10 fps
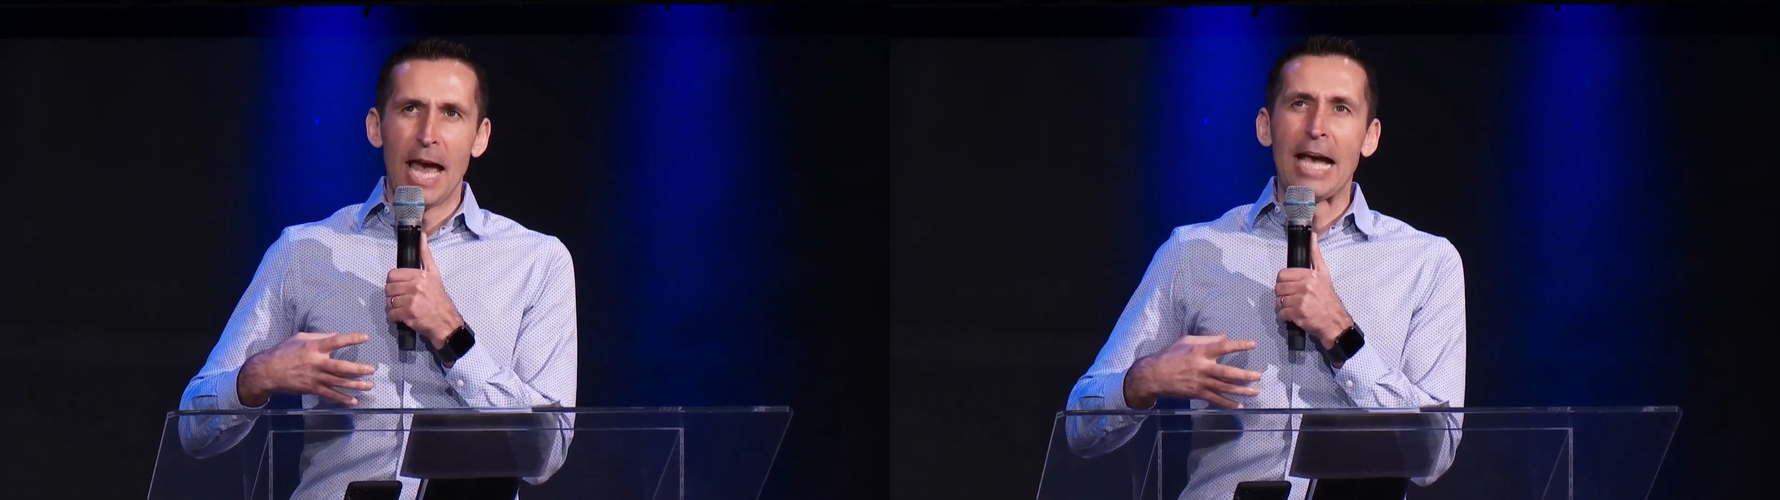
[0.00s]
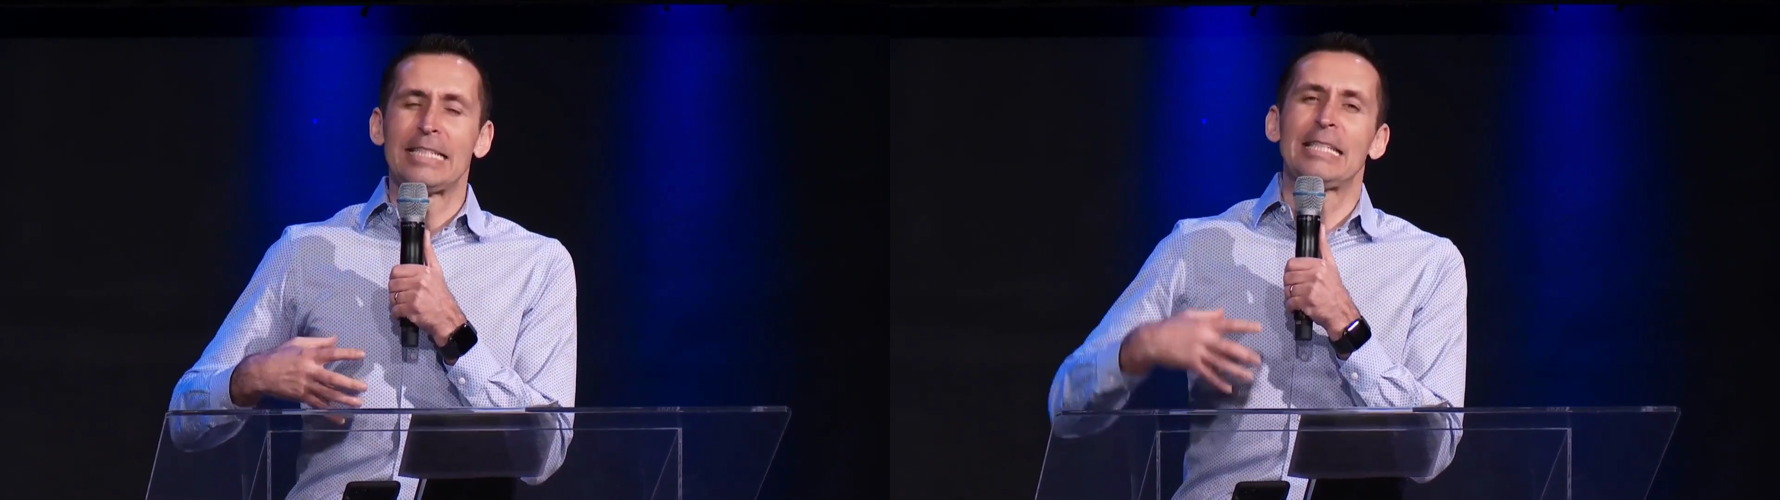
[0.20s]

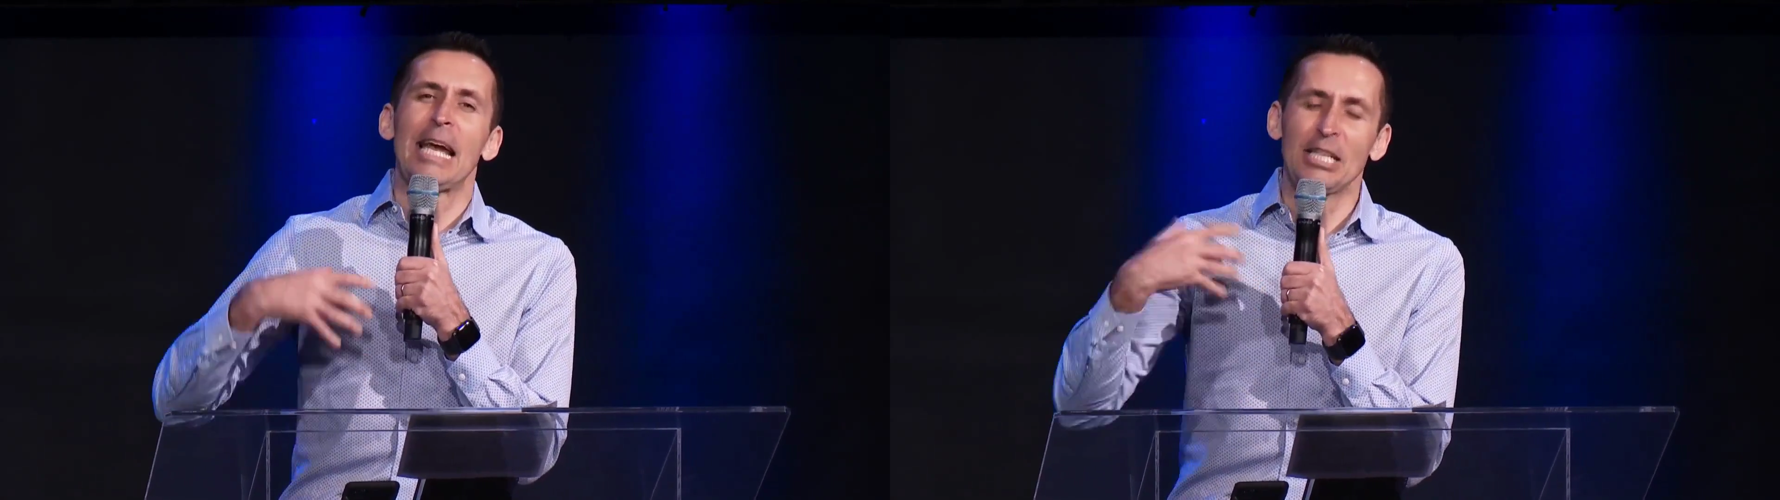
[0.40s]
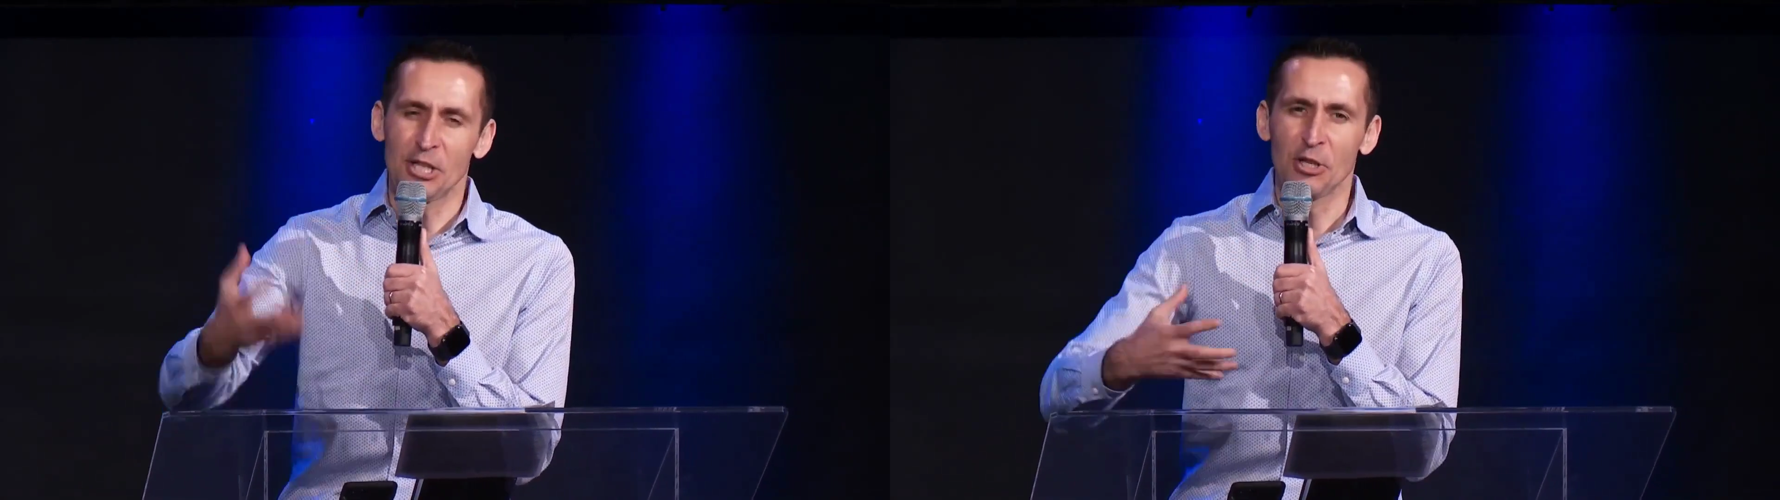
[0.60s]

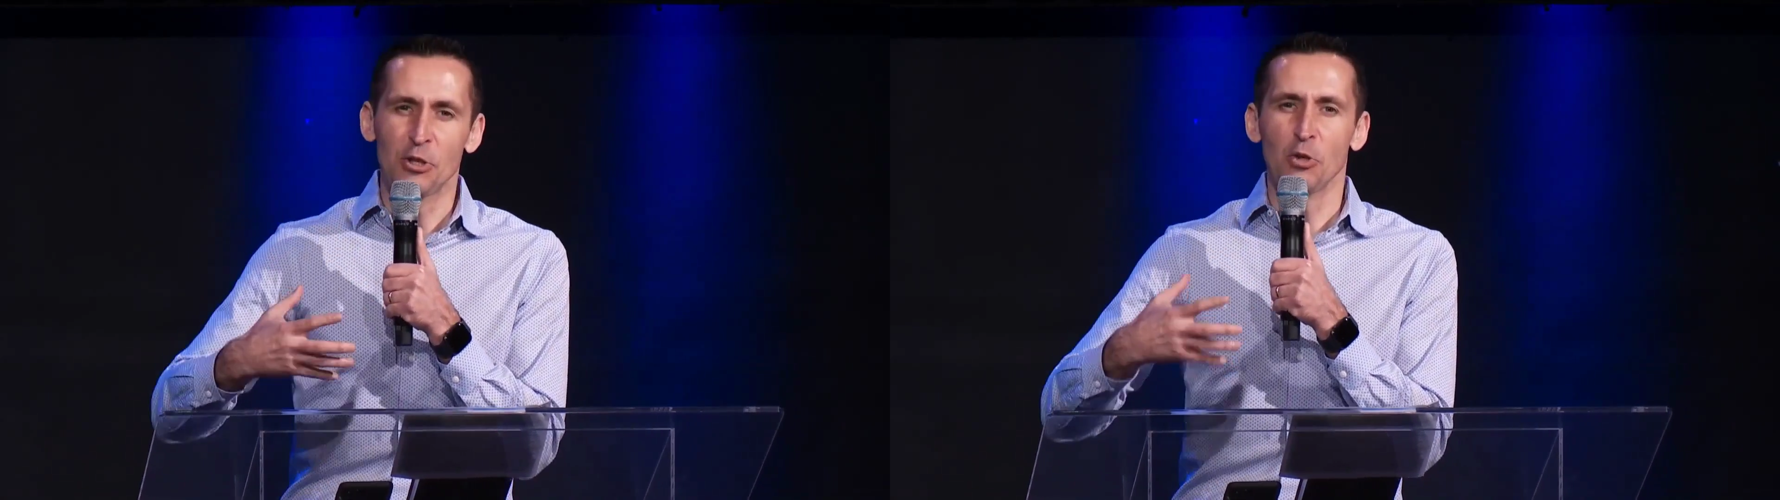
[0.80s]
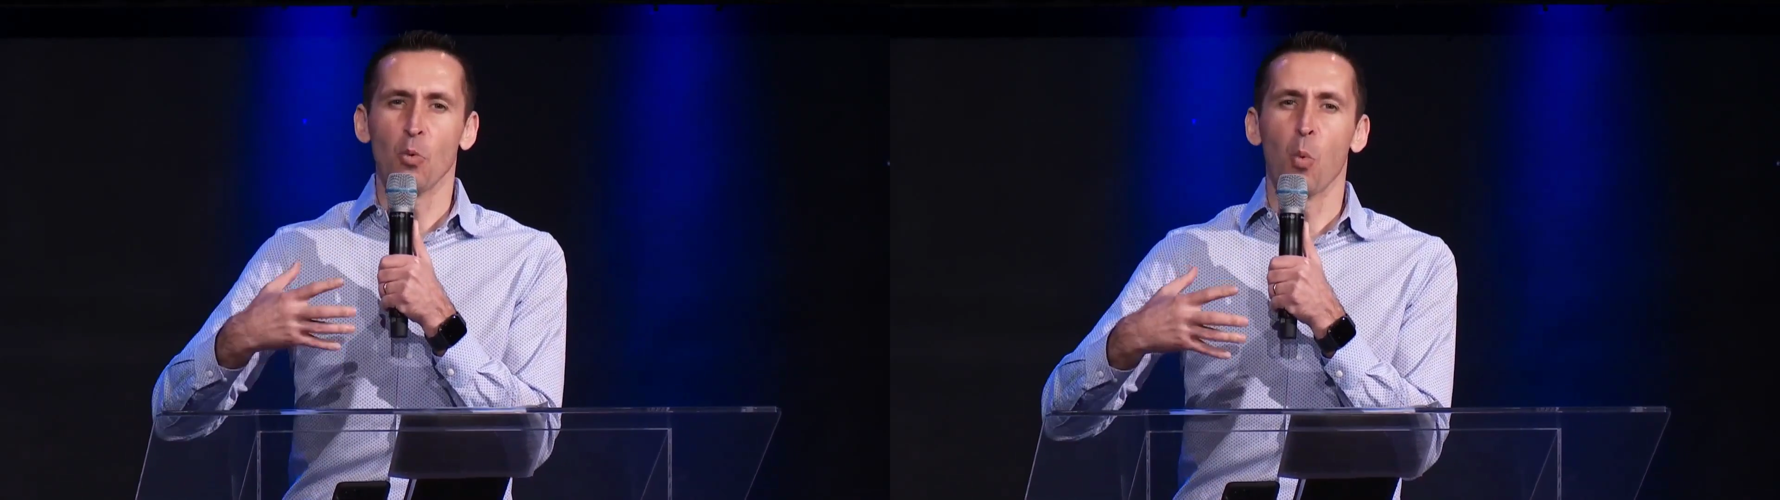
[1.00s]
attention
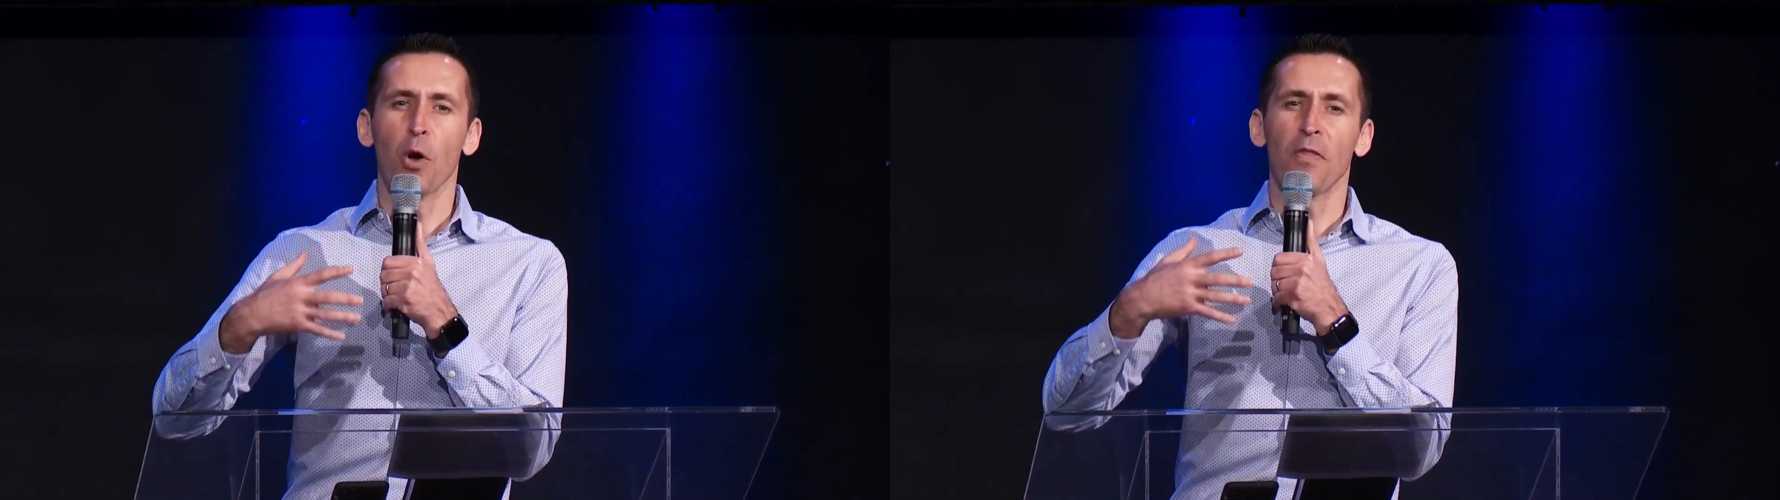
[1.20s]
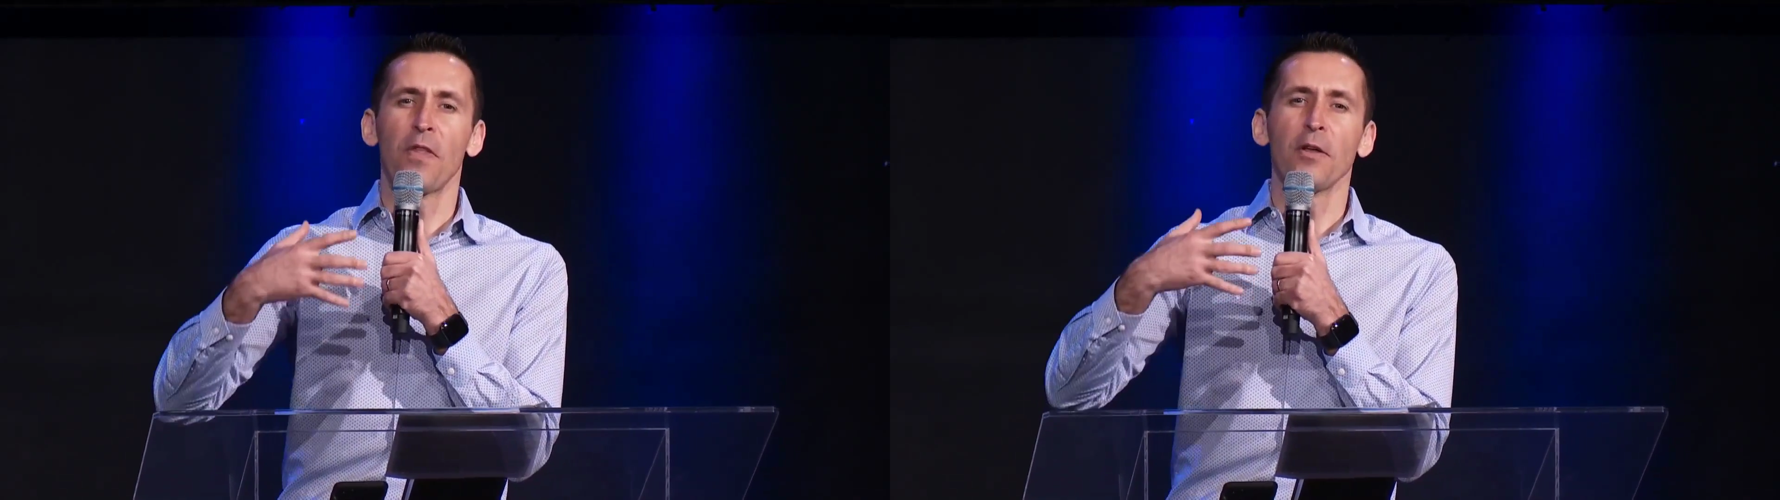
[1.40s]
to
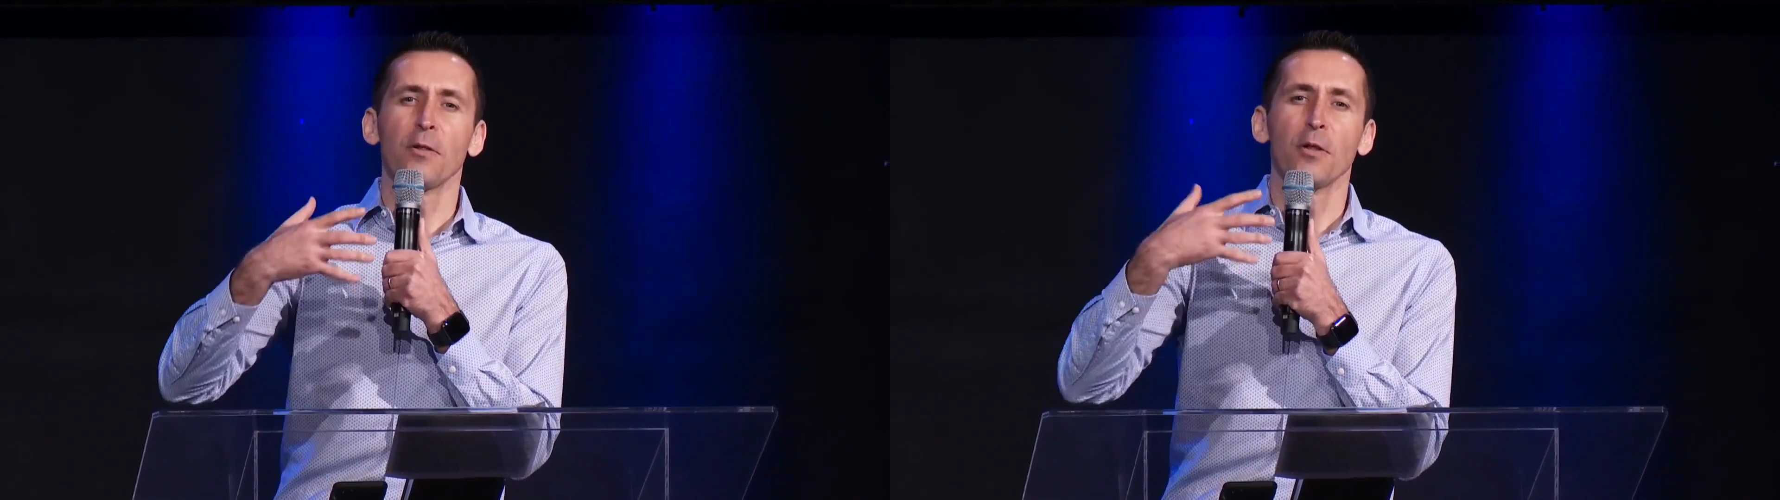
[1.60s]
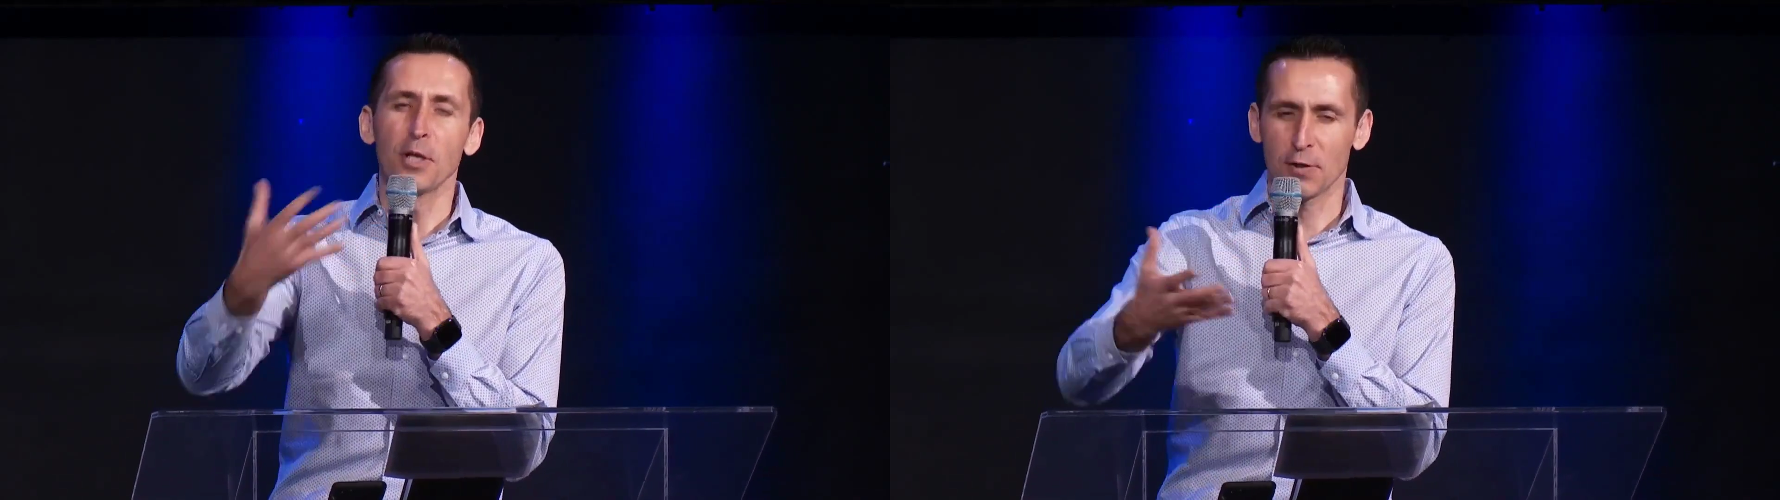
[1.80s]
what they
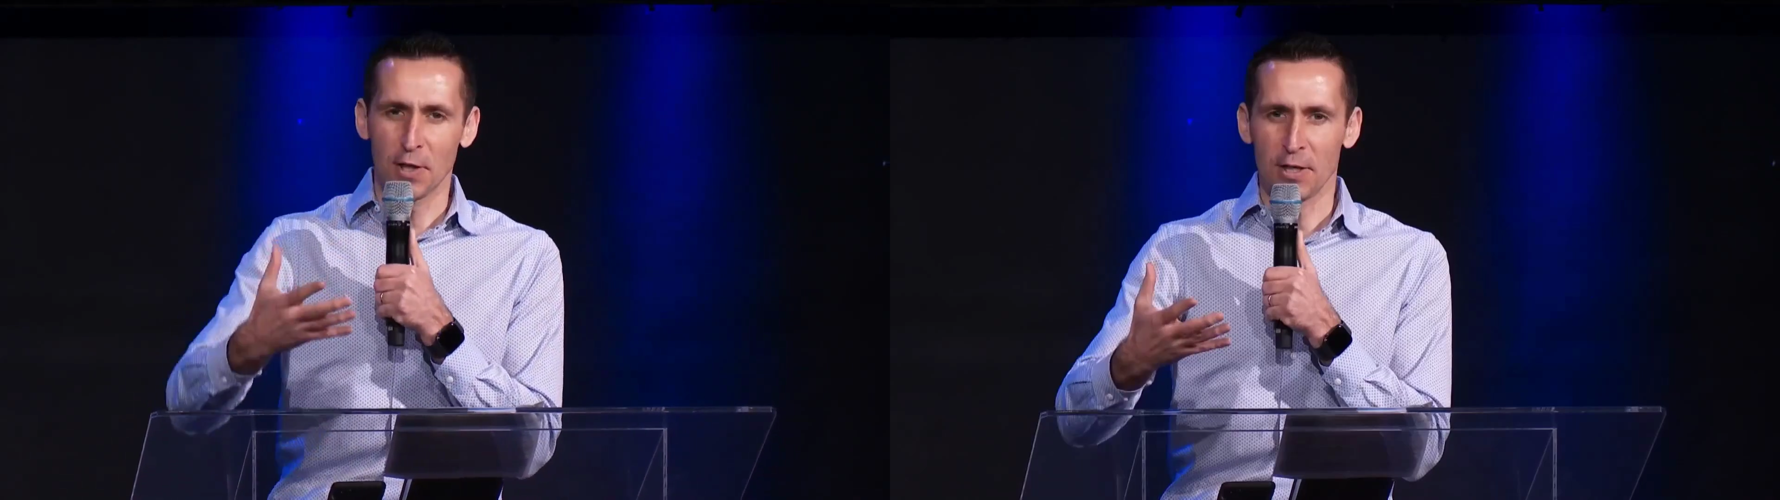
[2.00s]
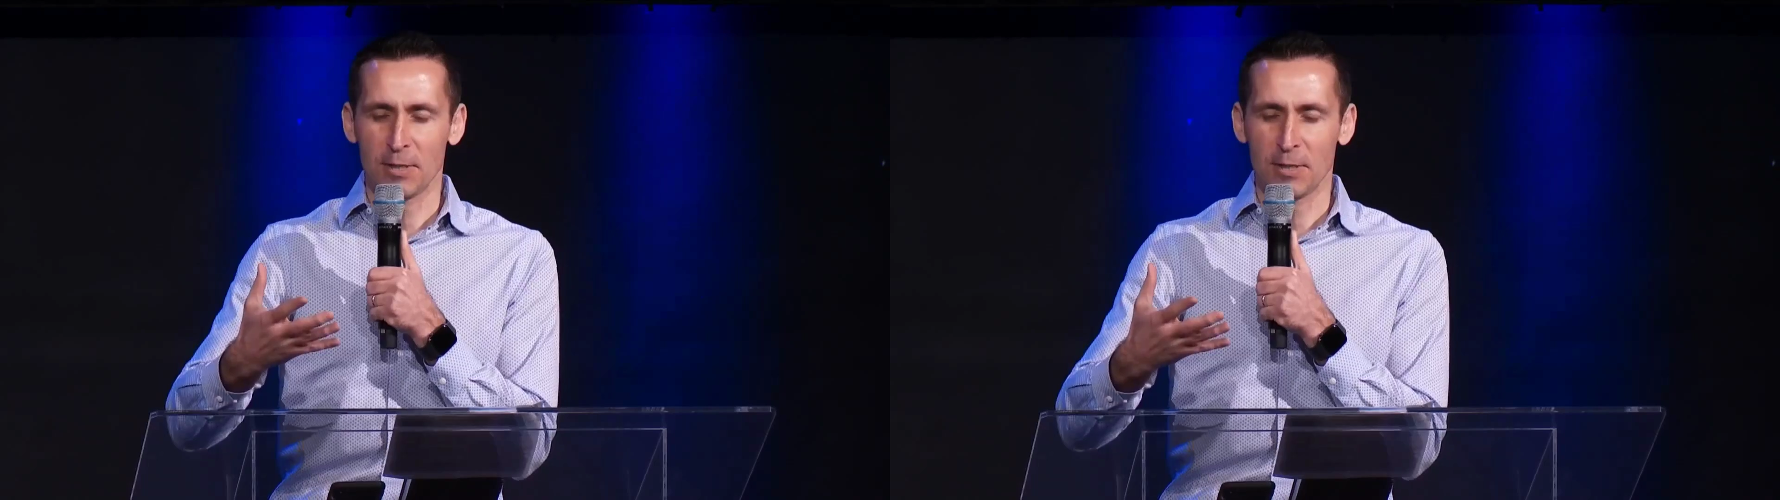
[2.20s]
listen,